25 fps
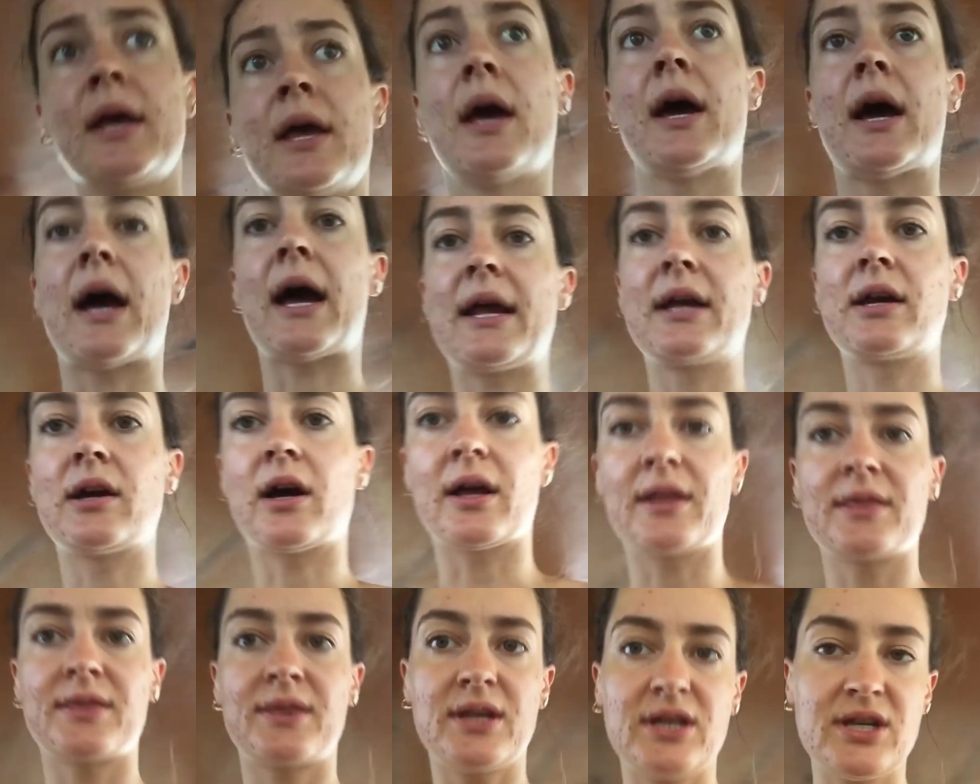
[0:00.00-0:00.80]
I
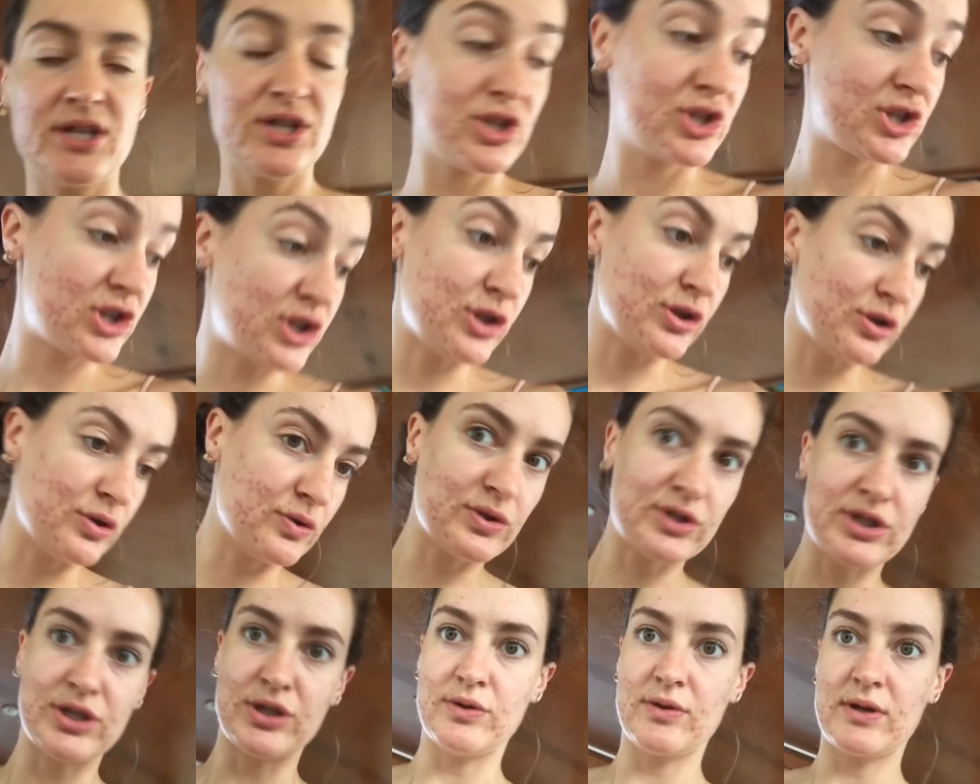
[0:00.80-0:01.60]
got these two
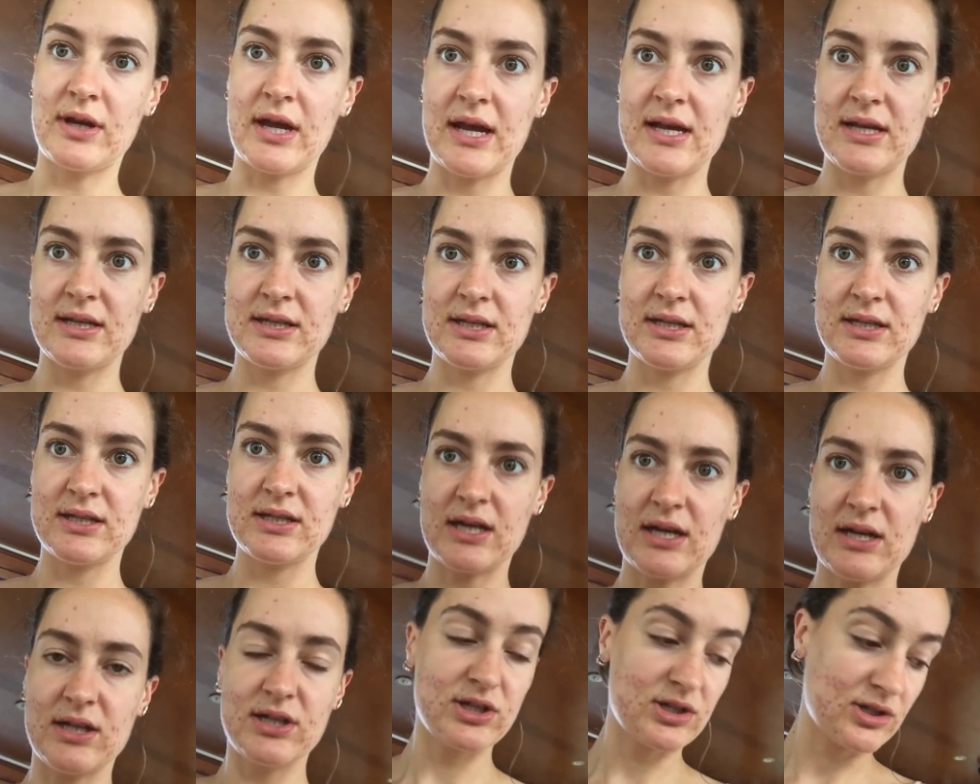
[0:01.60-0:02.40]
suitcases
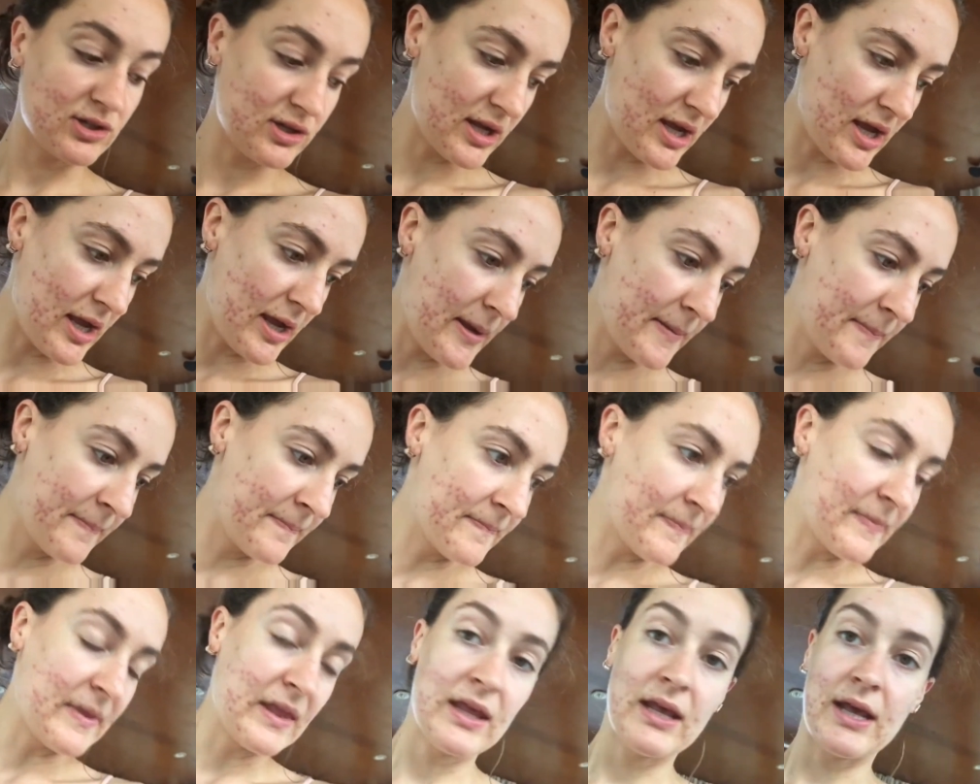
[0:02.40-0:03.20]
yesterday
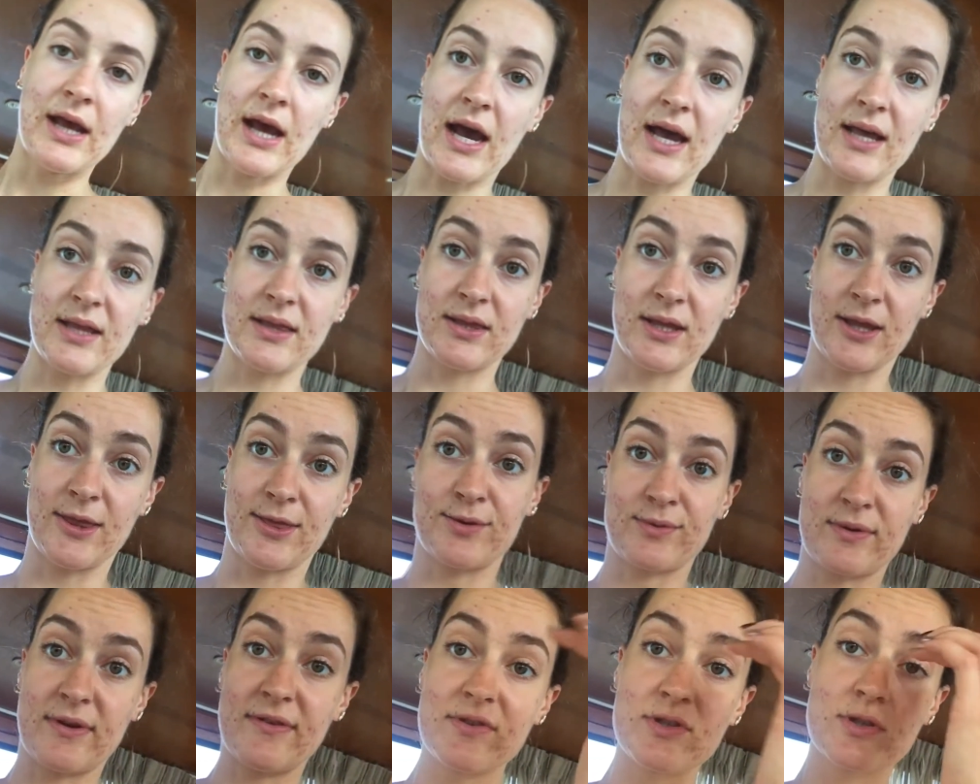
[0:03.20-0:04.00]
at the
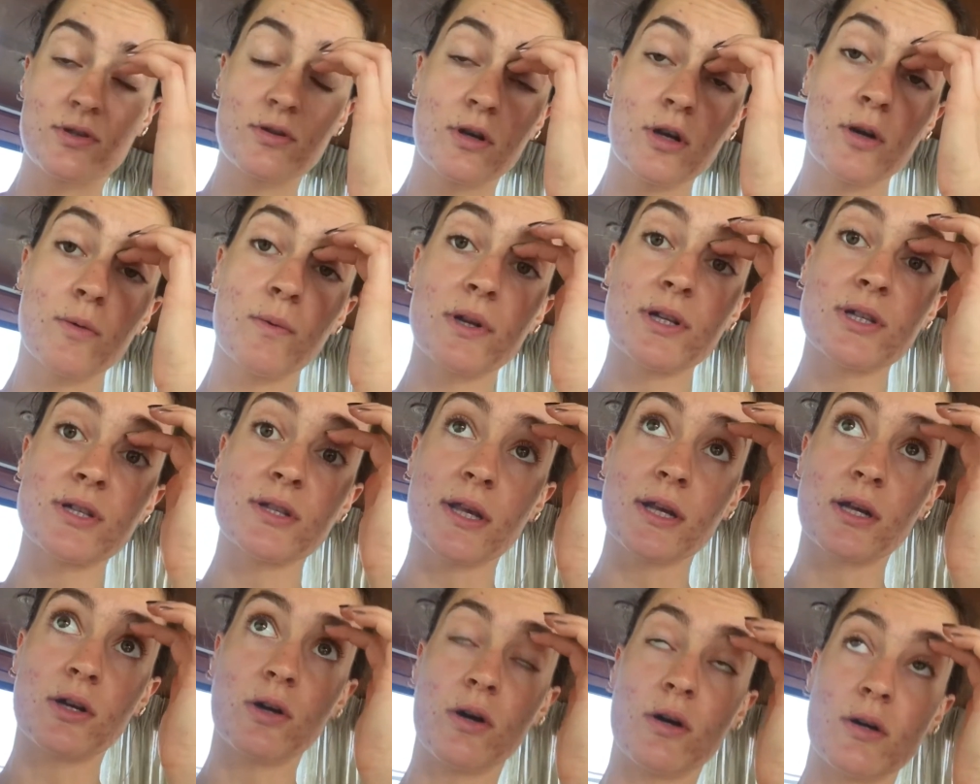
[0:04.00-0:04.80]
thrift store, which
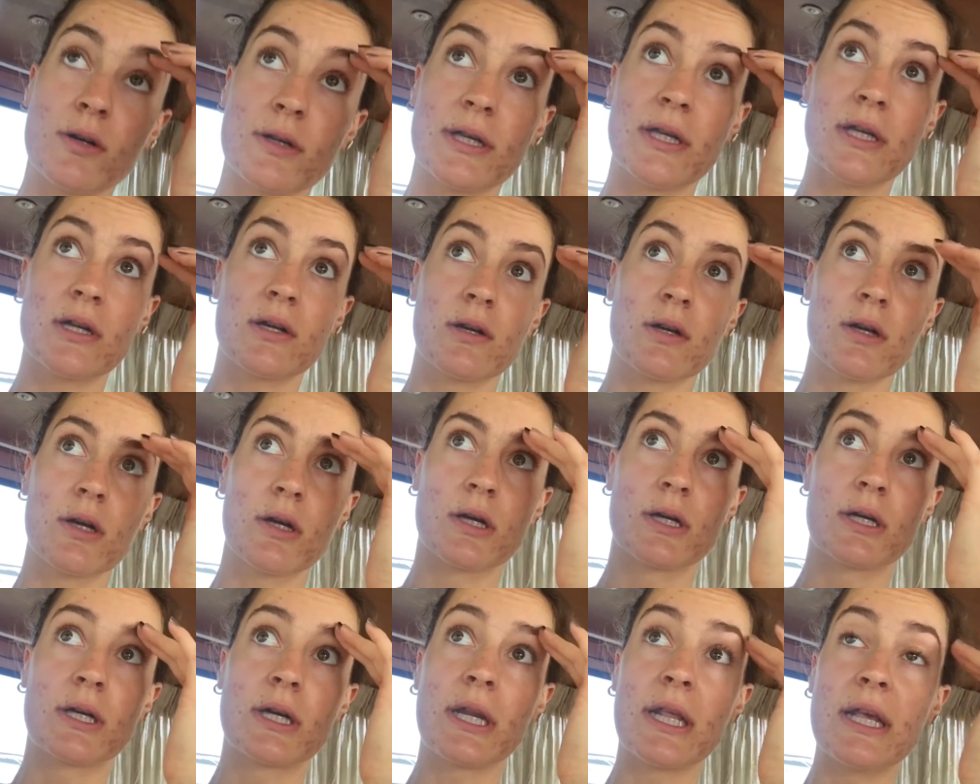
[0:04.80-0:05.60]
they call here a
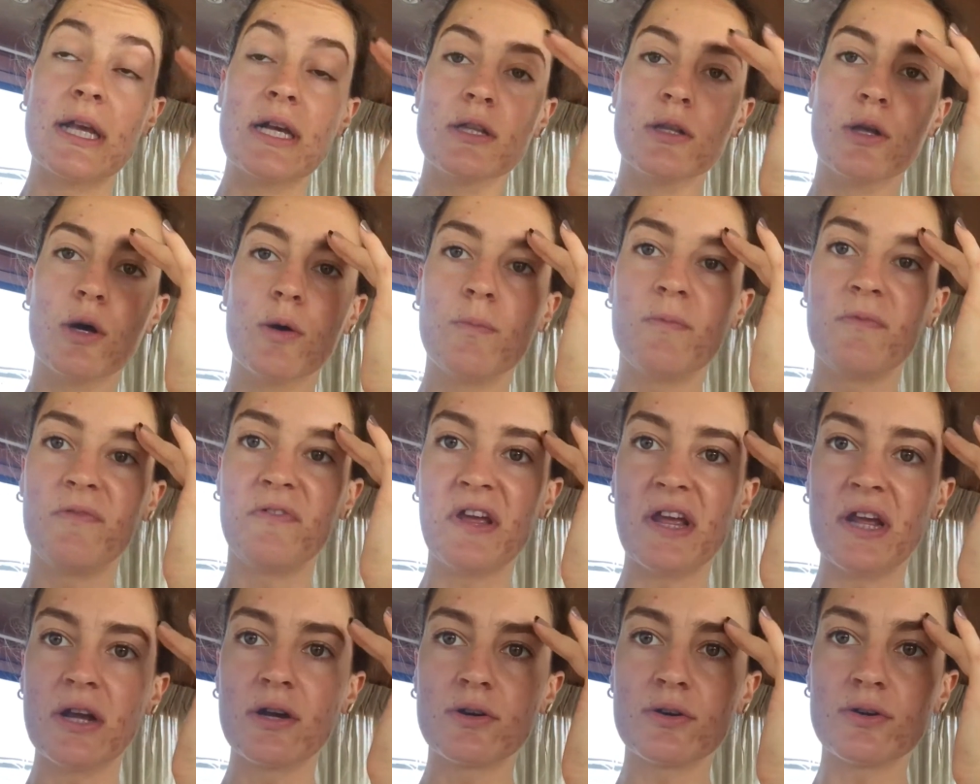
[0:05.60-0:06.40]

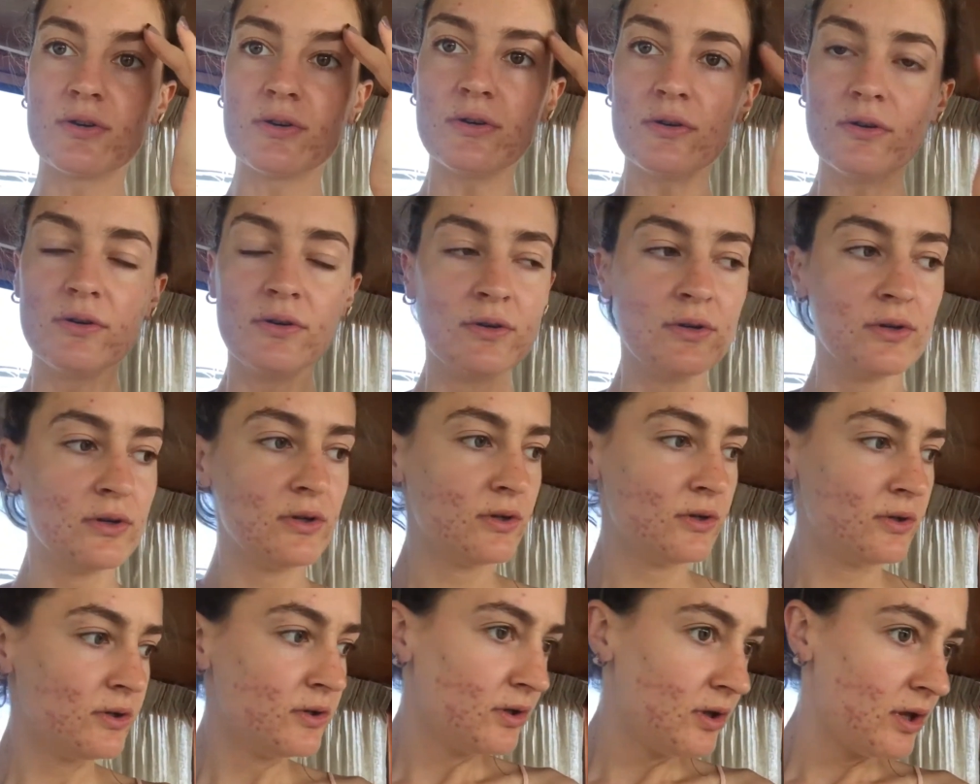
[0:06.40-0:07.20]
kringloopwinkel,
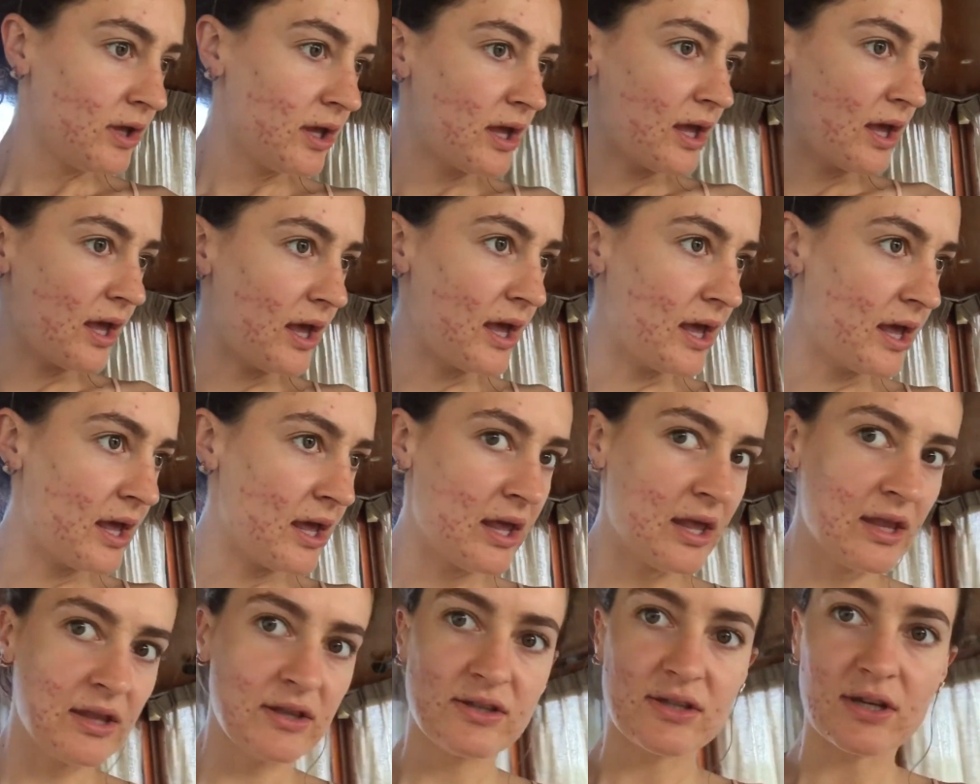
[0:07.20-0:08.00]

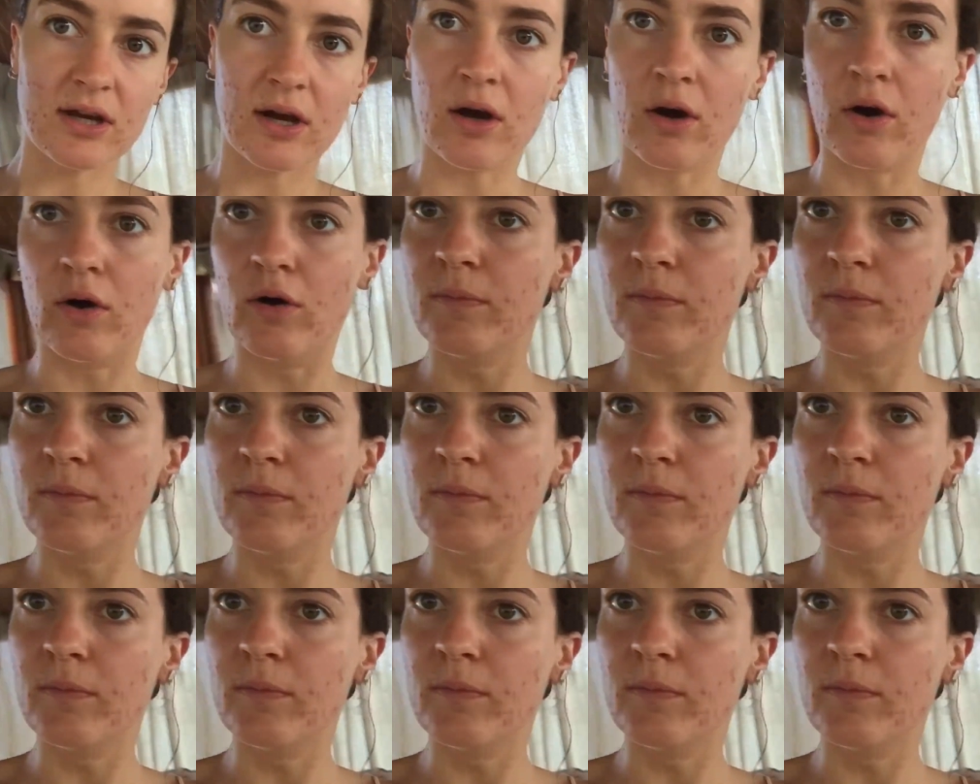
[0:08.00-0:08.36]
and oh